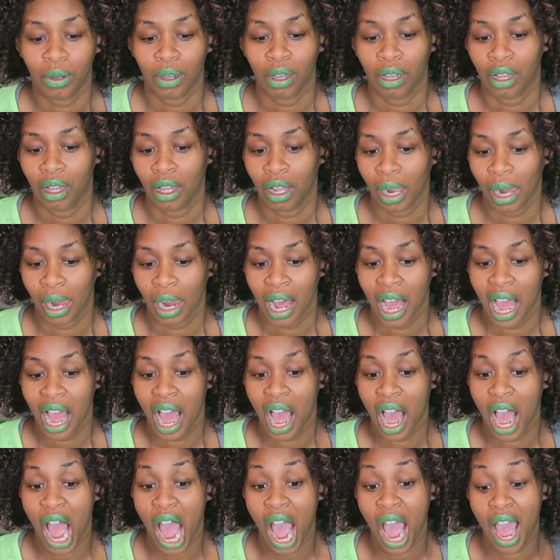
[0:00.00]
Thank you.
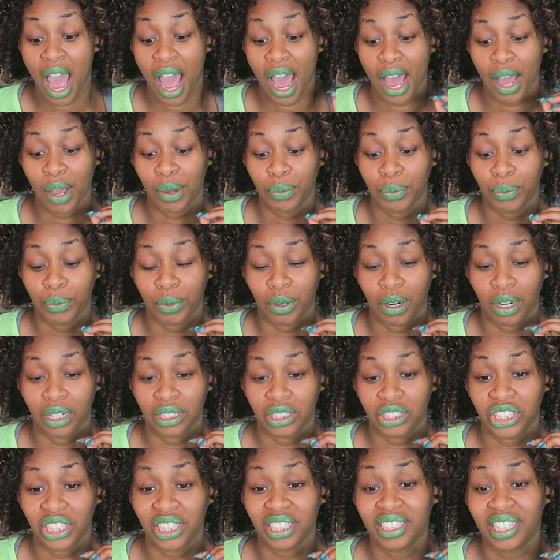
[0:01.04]
I,
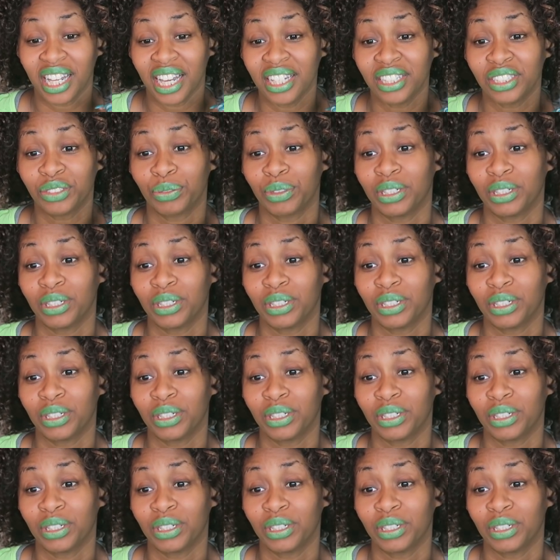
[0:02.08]
she does